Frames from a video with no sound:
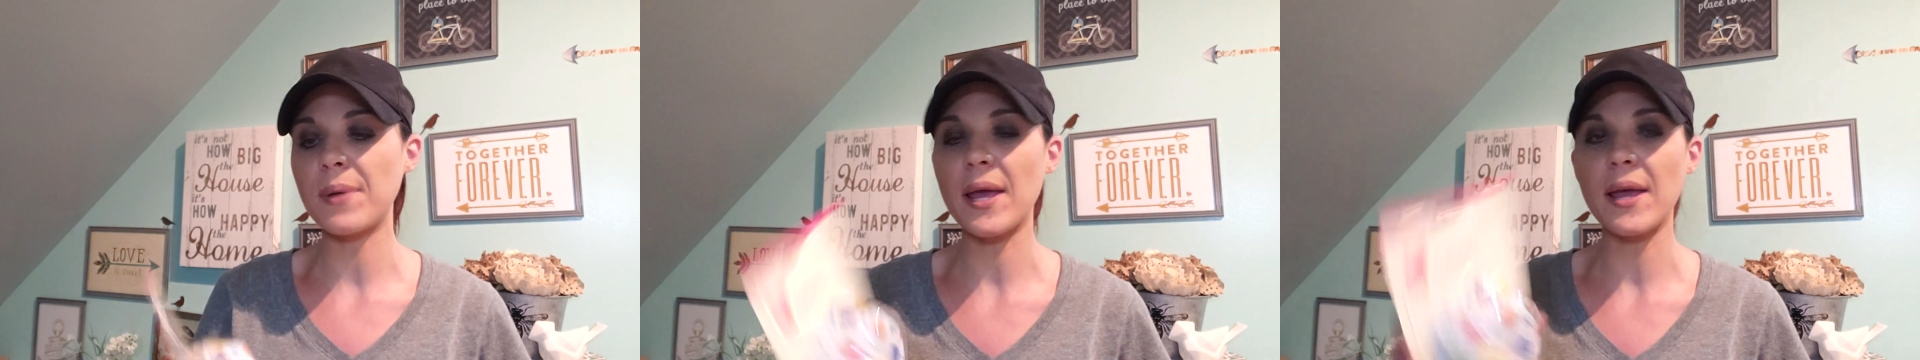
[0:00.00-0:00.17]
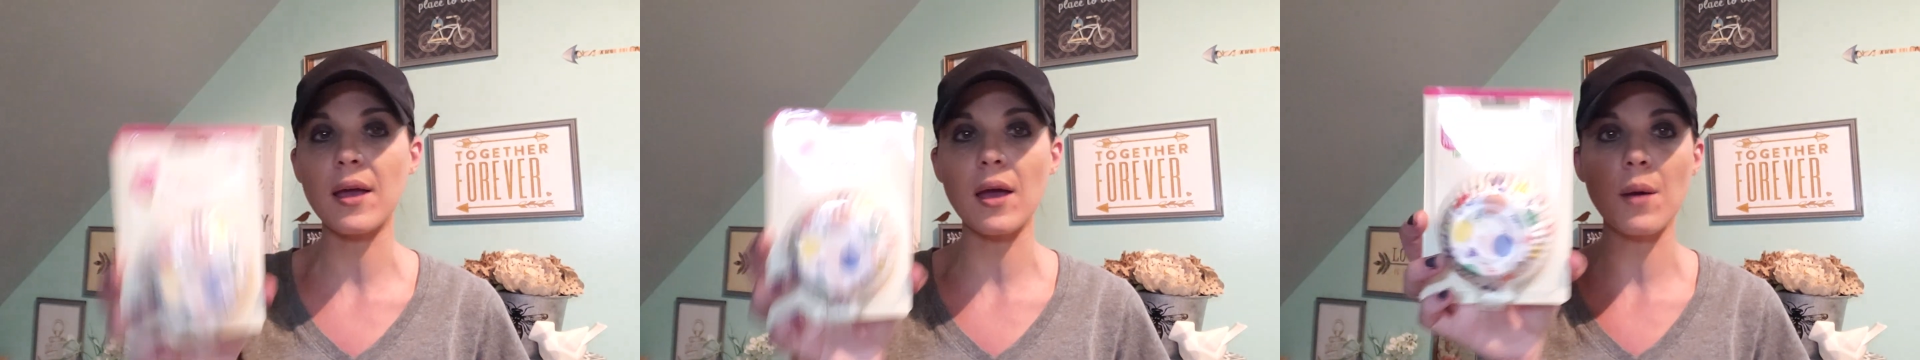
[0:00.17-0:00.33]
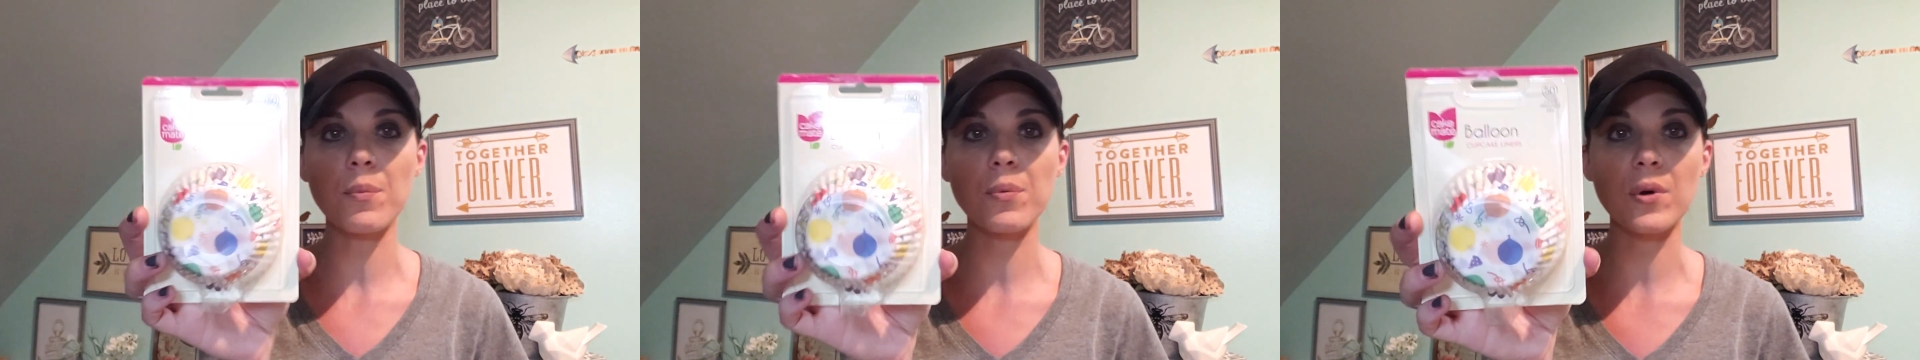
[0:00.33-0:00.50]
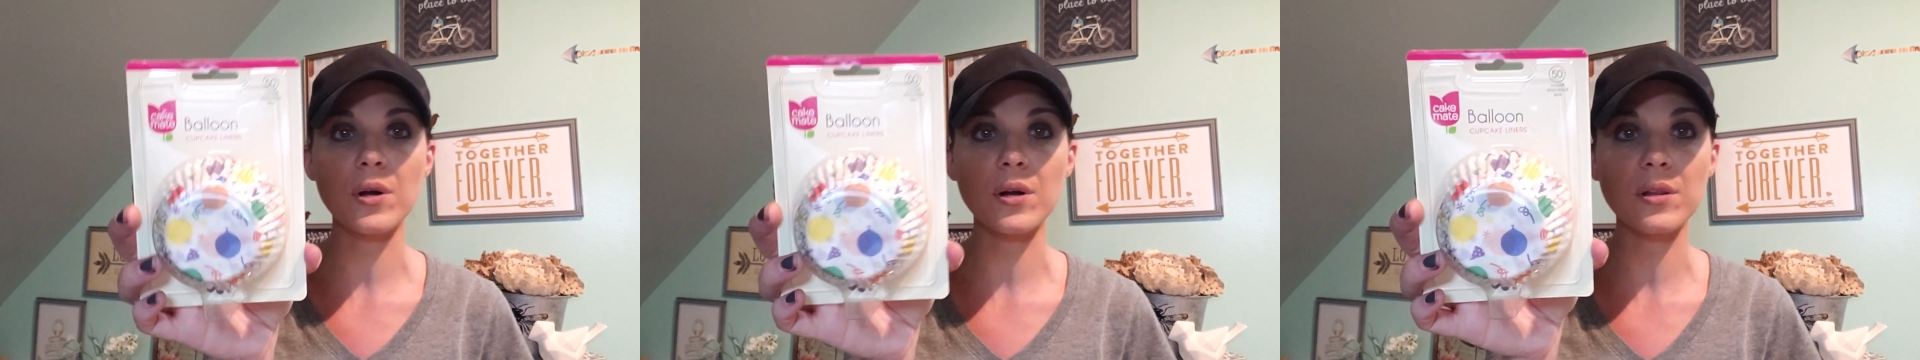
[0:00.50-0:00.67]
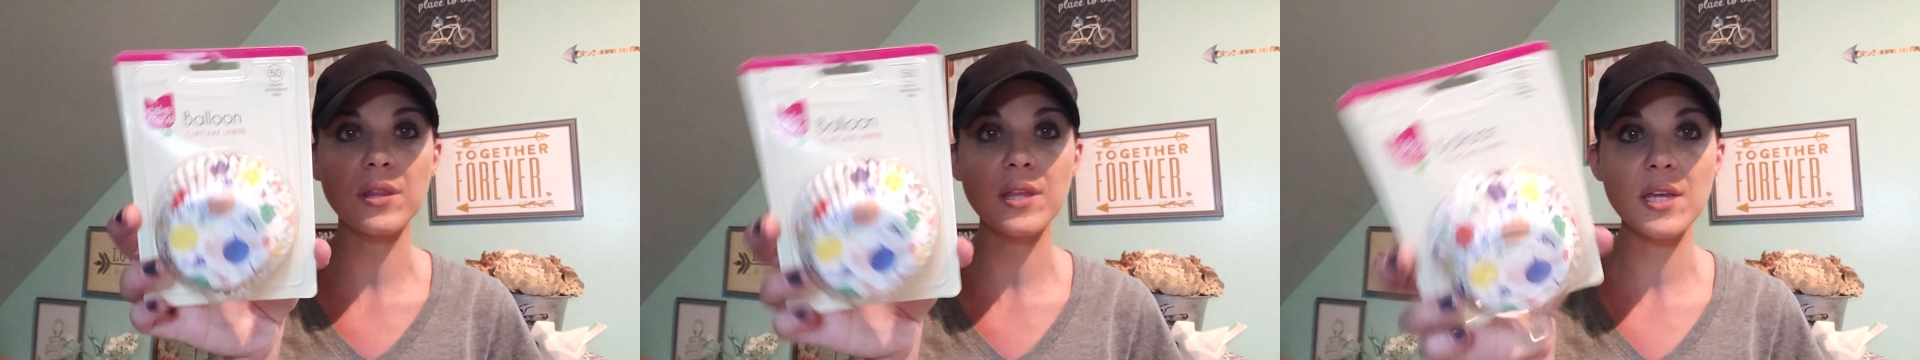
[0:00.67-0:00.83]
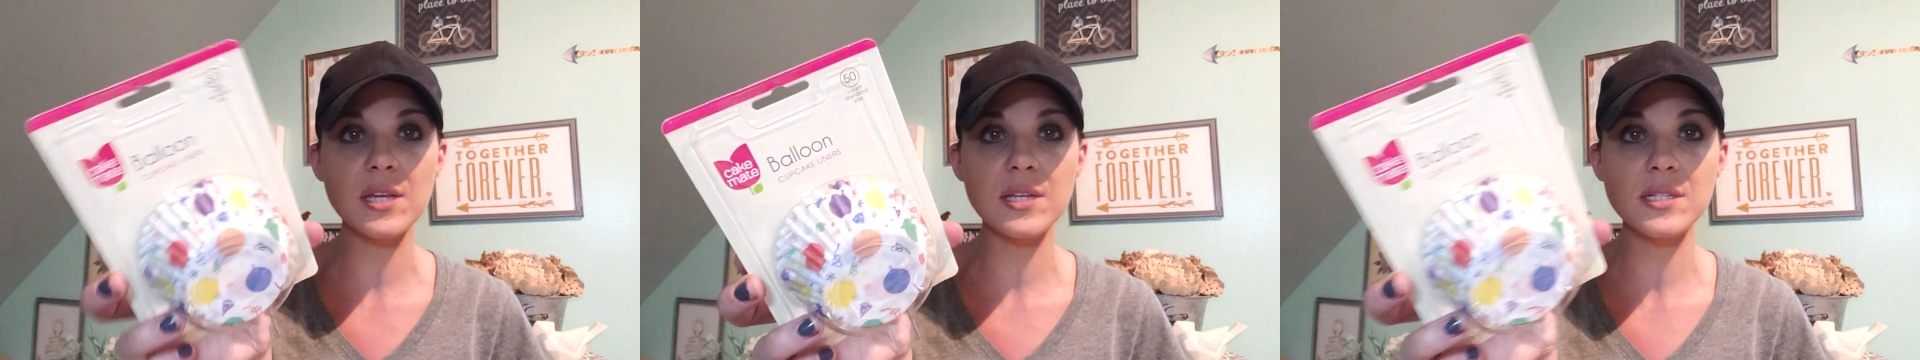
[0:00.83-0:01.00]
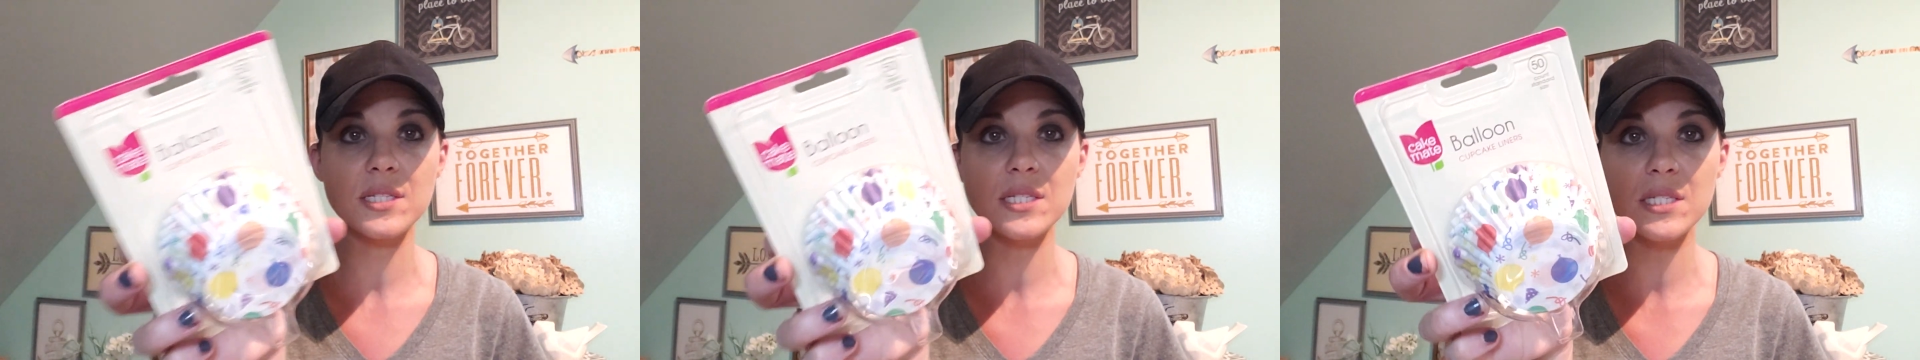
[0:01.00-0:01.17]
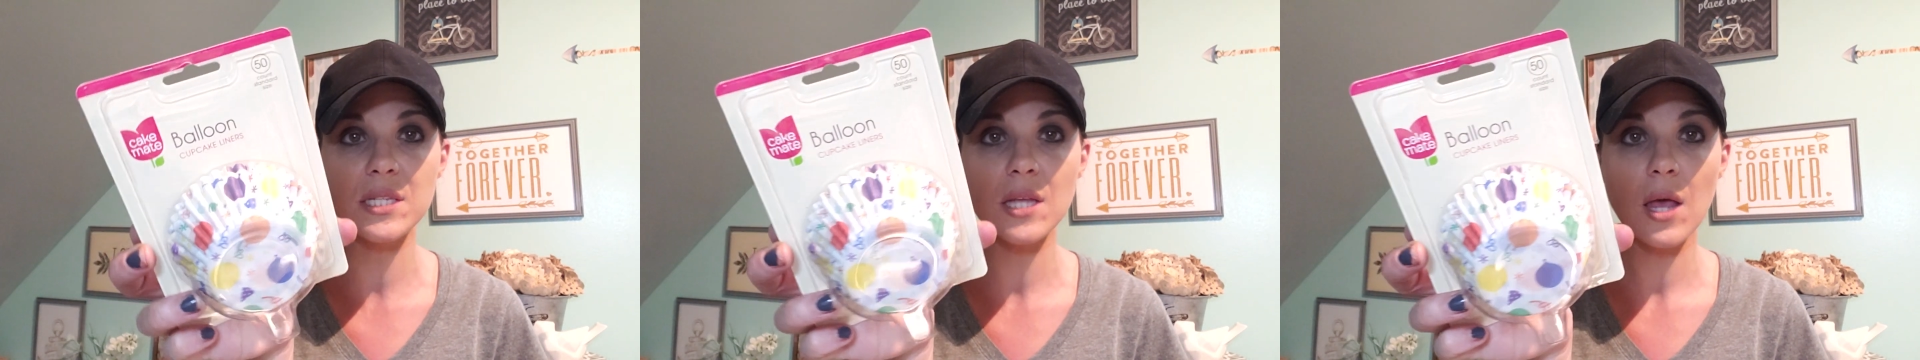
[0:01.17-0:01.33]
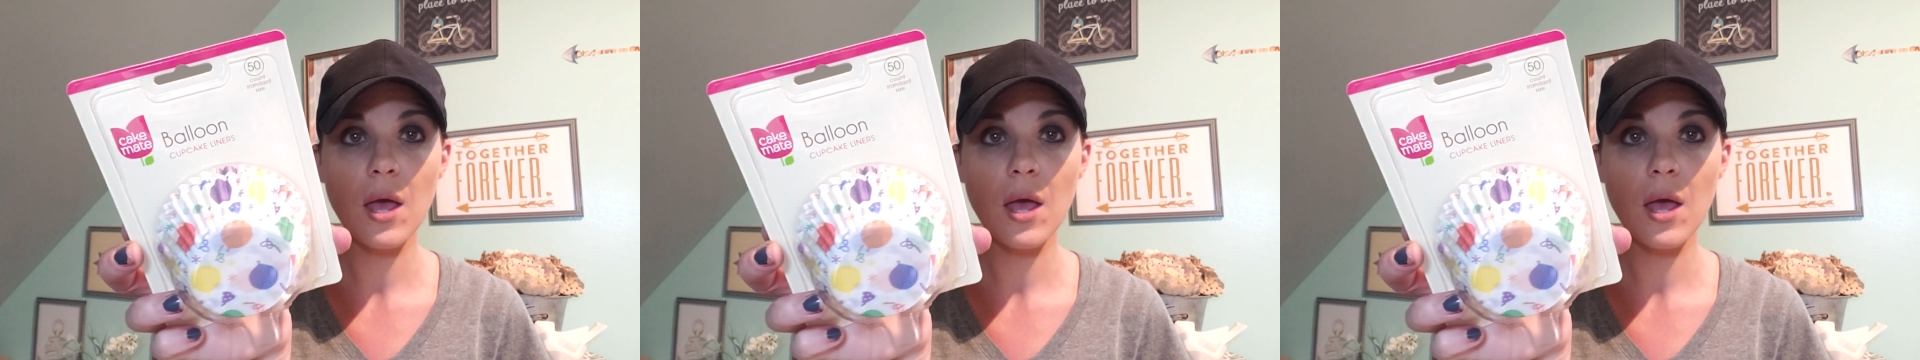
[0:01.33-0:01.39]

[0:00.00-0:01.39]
pick up were these